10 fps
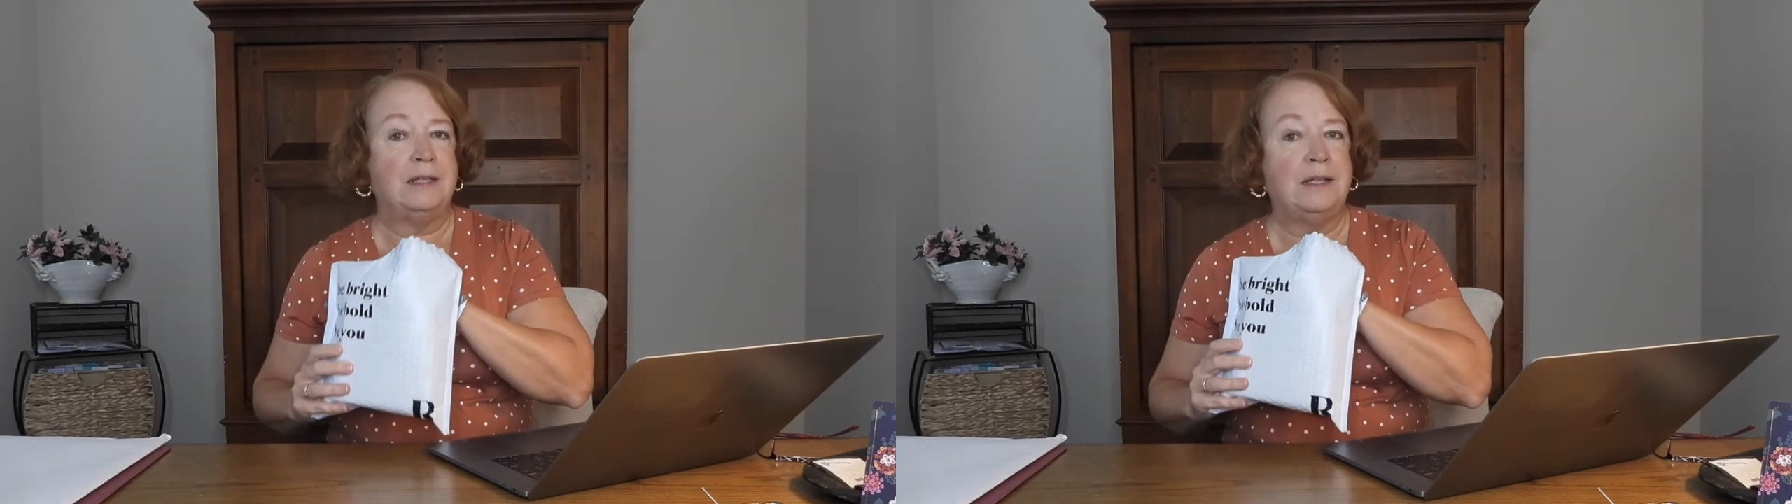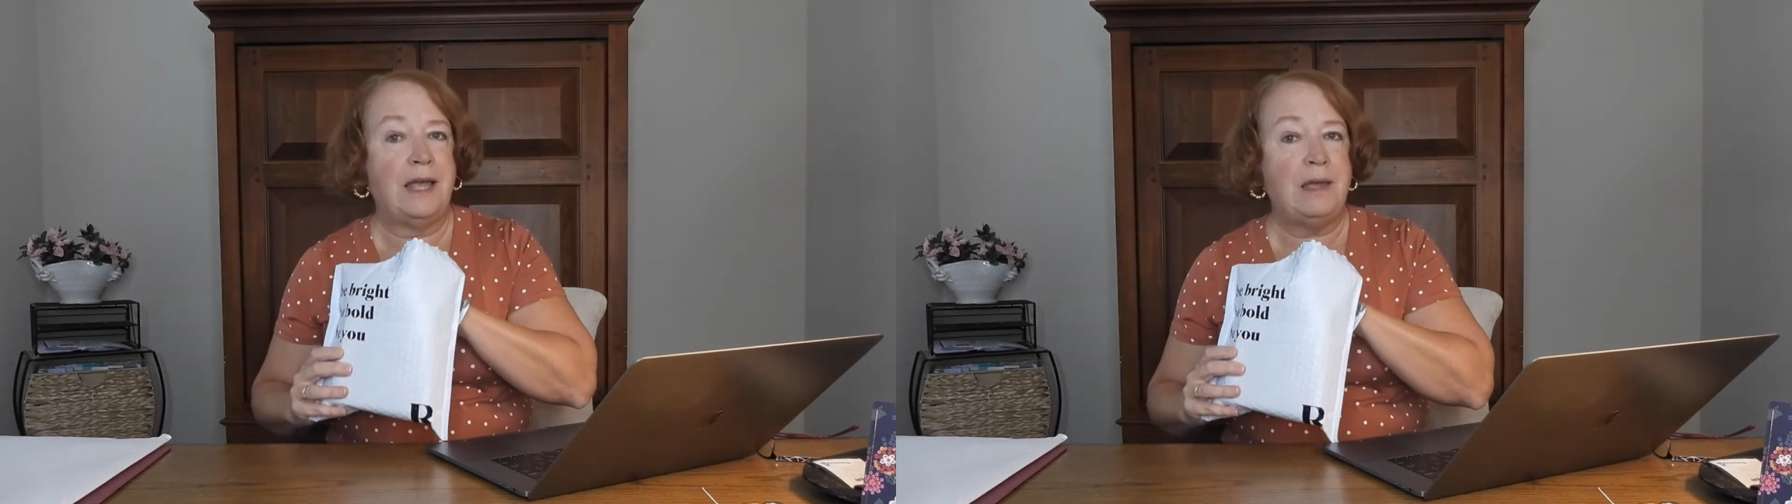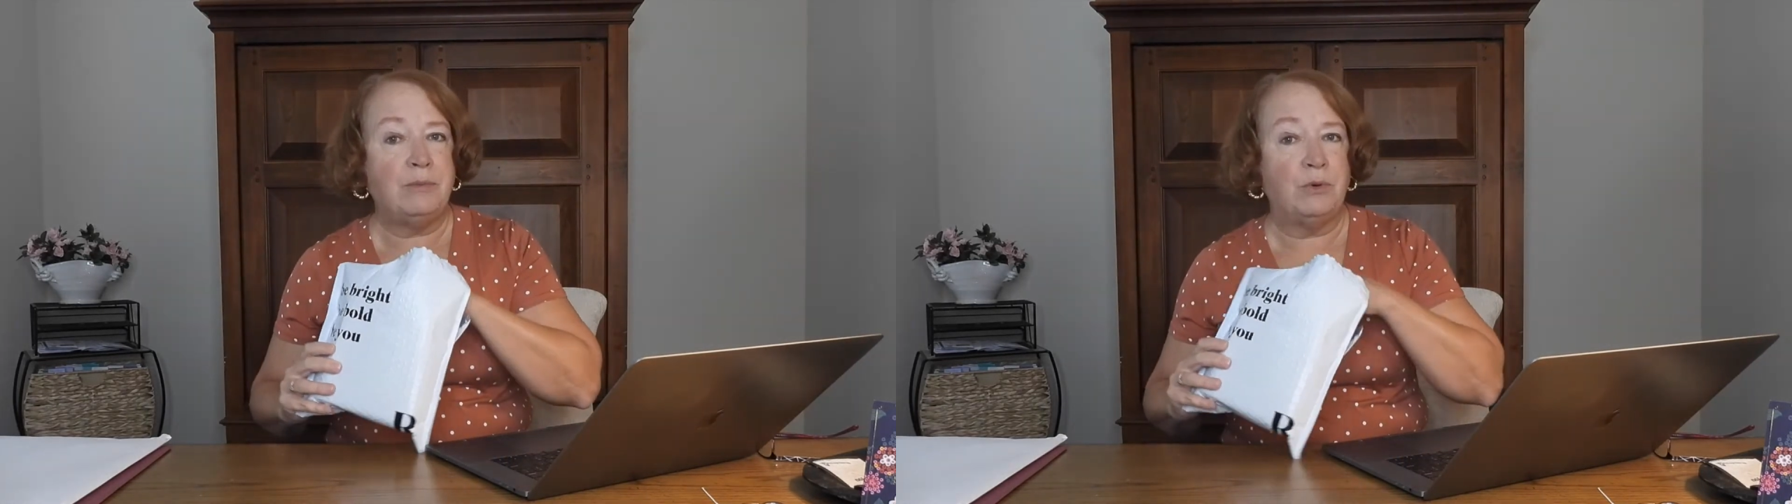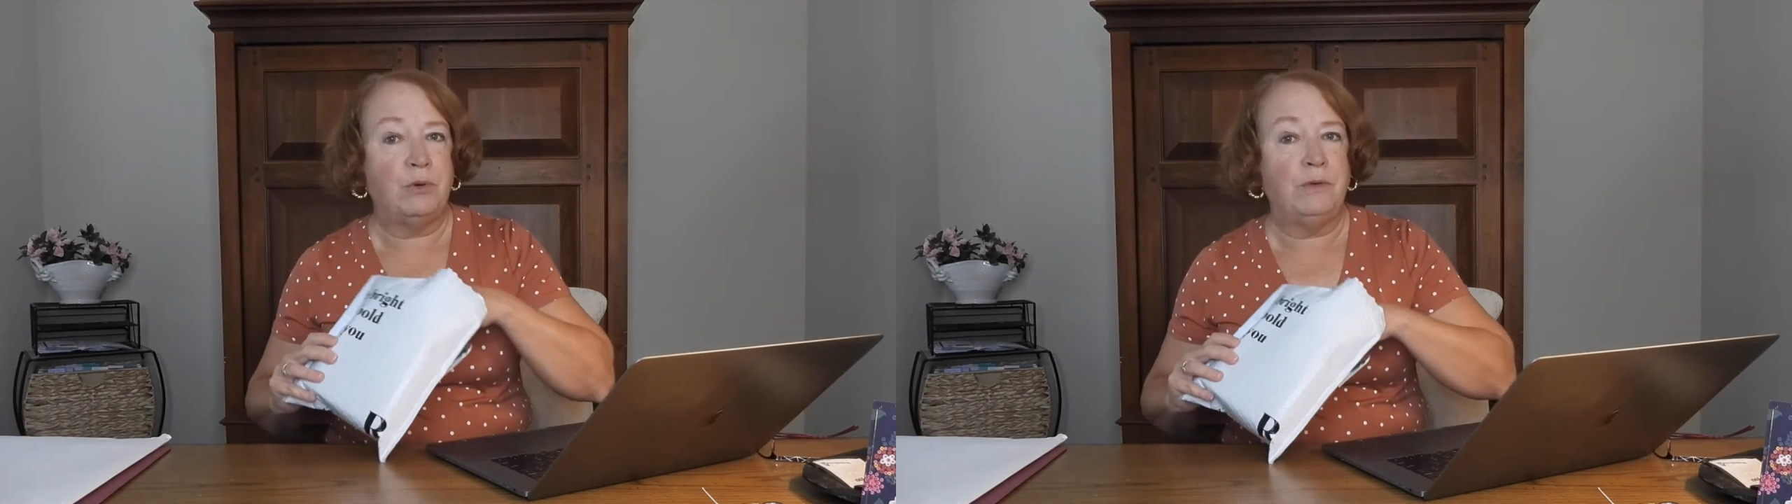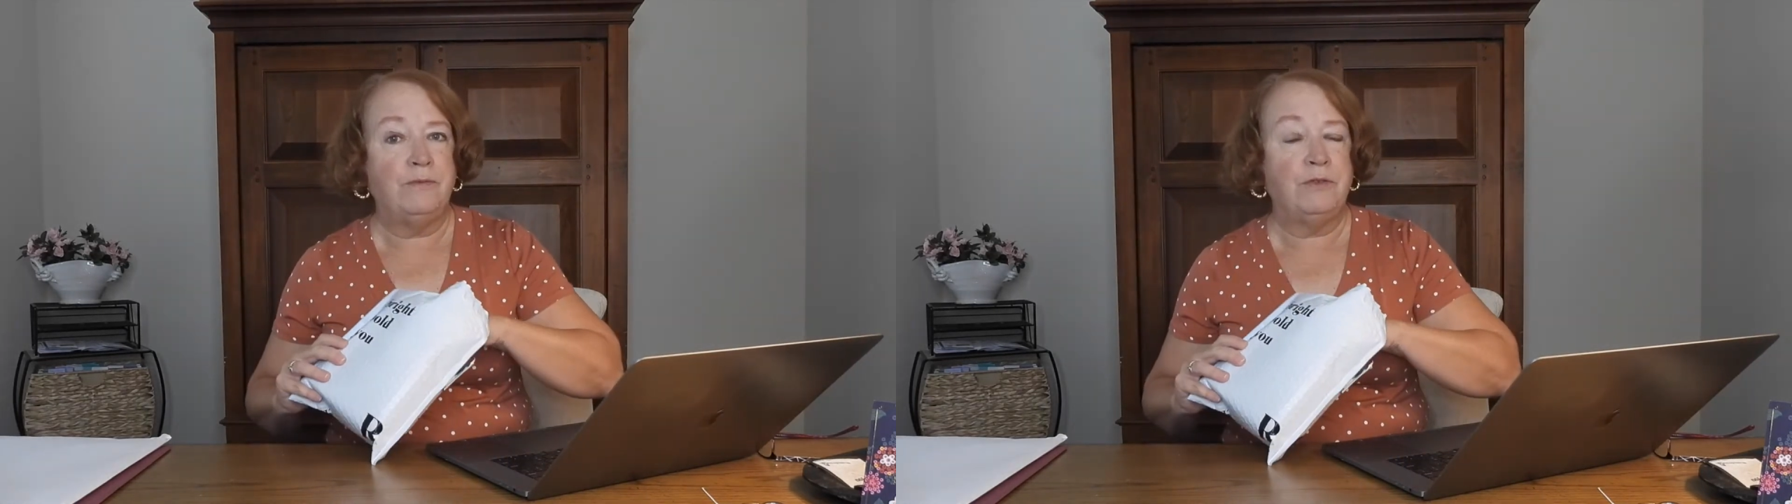a
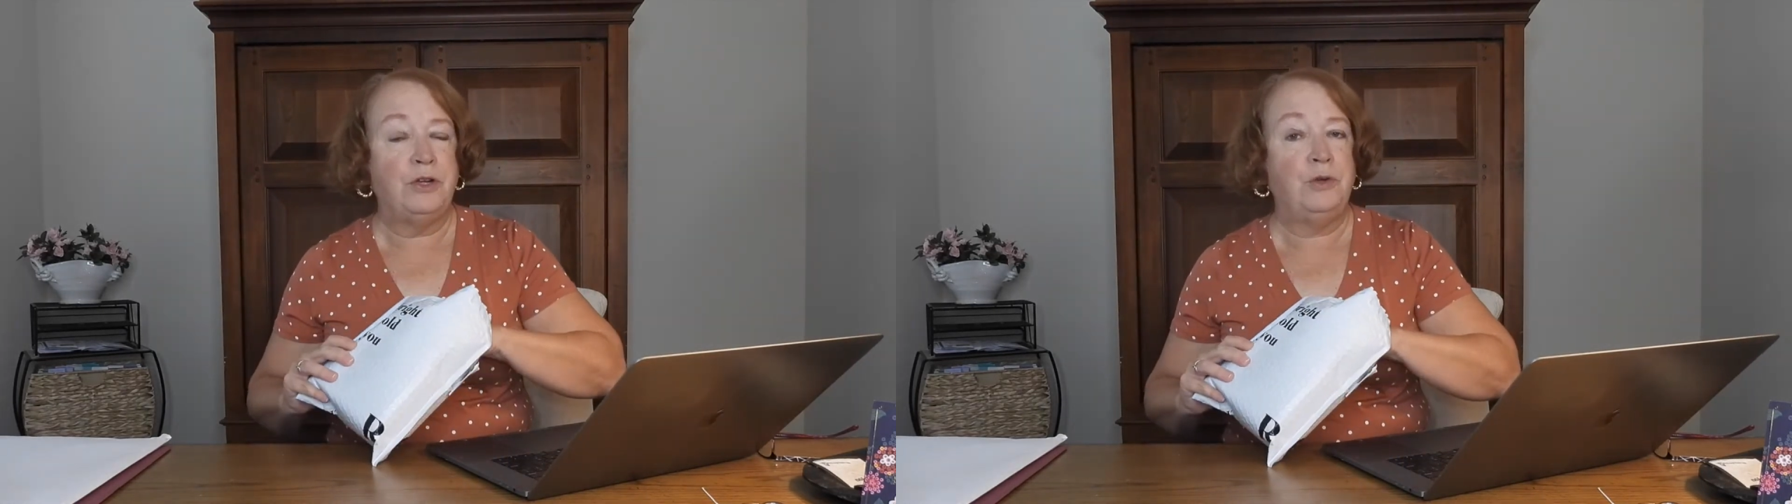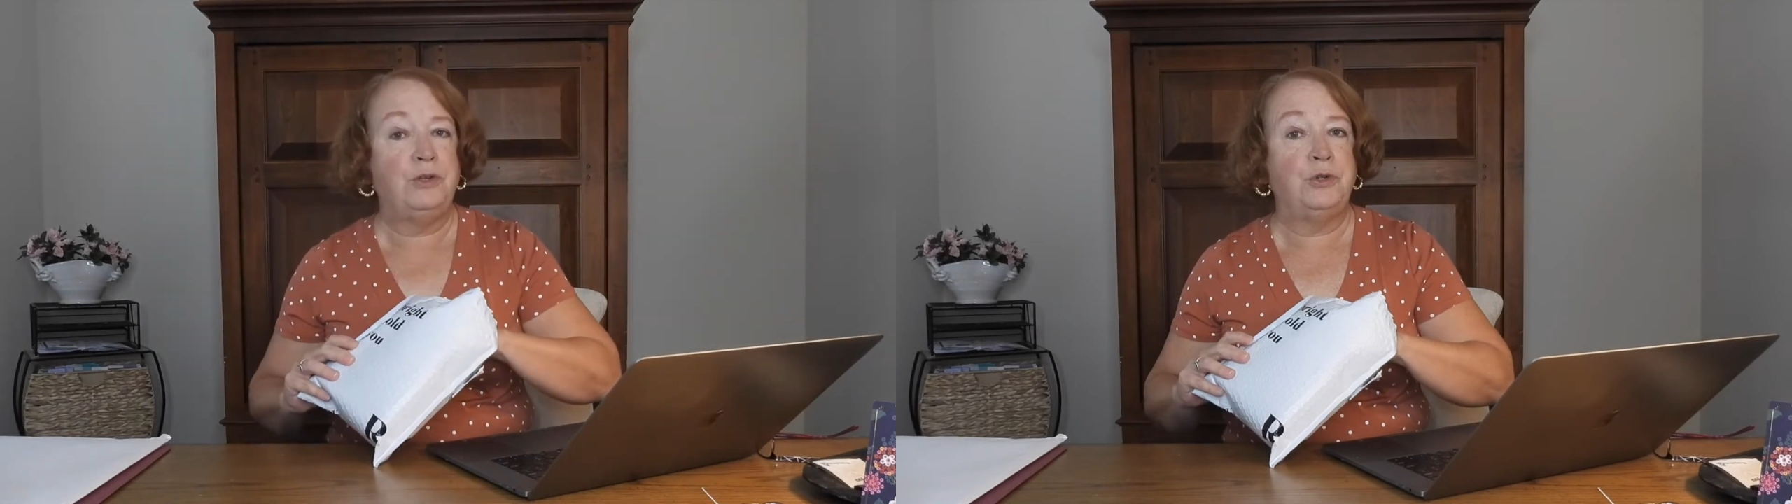label for you